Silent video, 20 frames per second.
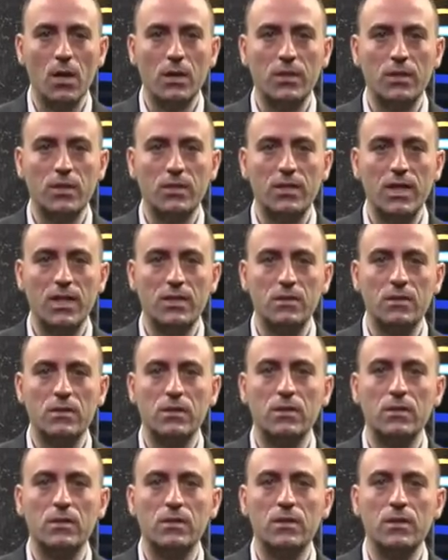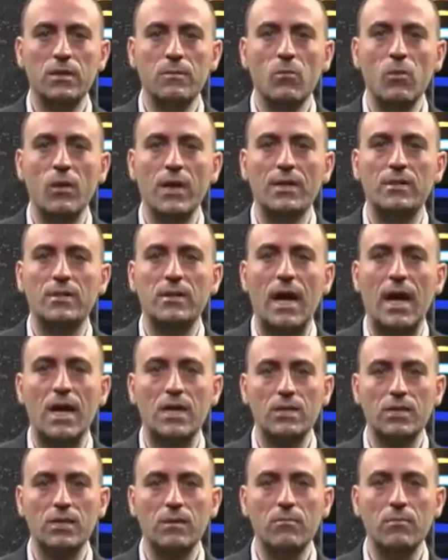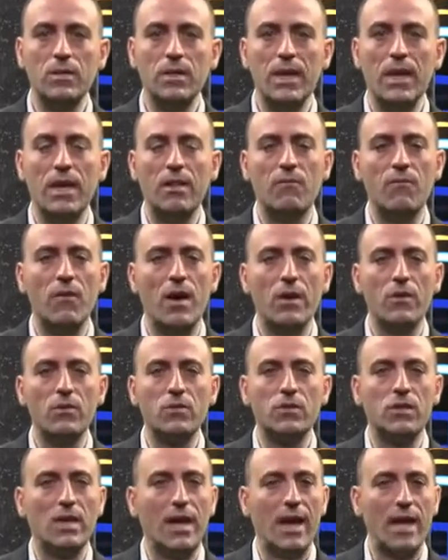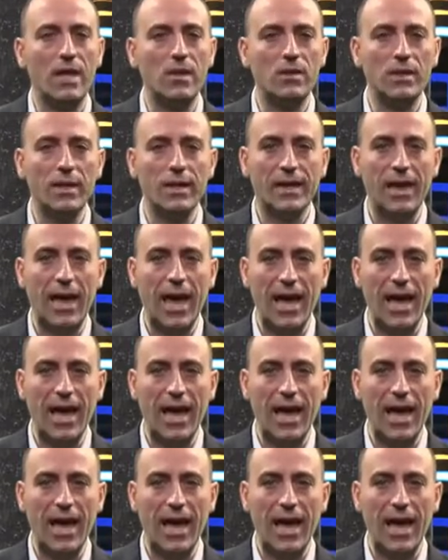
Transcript: This test simulates assembly and various handling